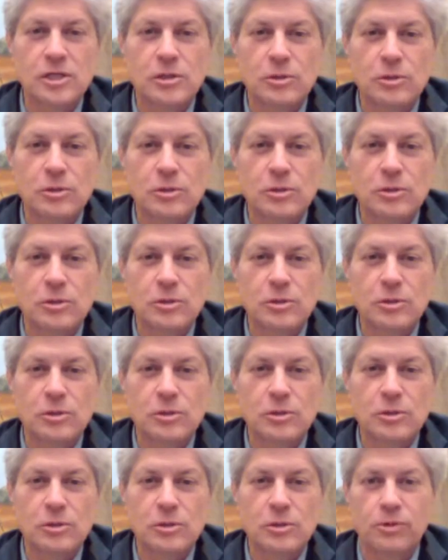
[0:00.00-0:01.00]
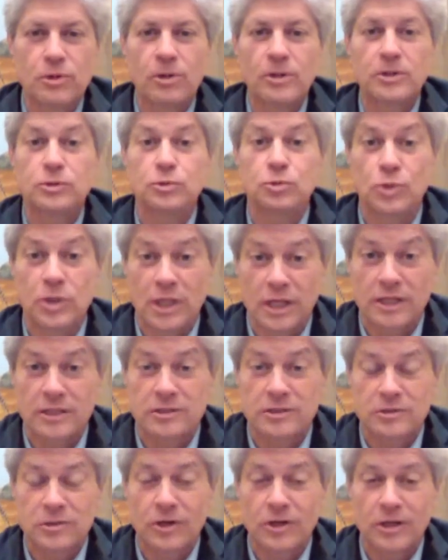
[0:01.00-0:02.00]
see you in the leadership role is
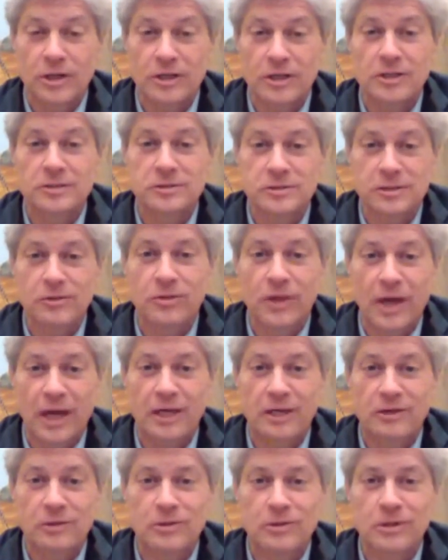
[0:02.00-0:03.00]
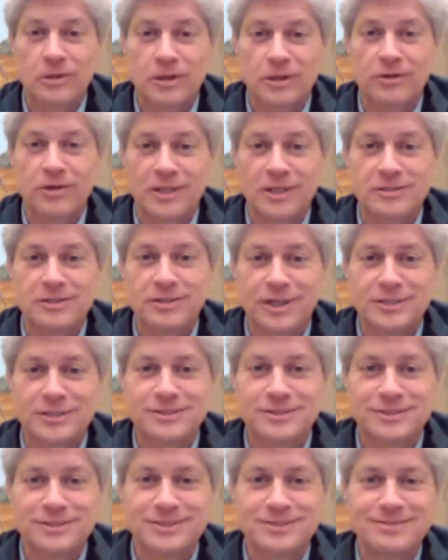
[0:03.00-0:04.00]
really extraordinary. So thank you and
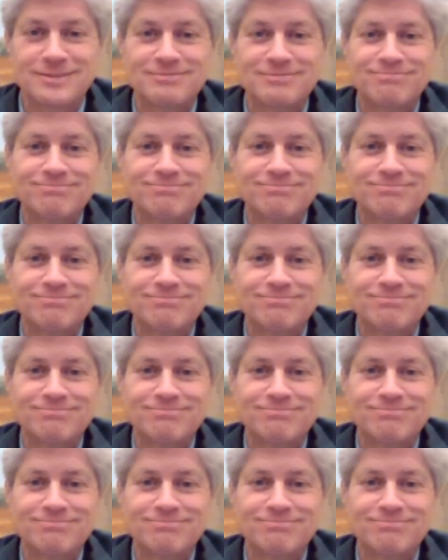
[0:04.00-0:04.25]
congratulations.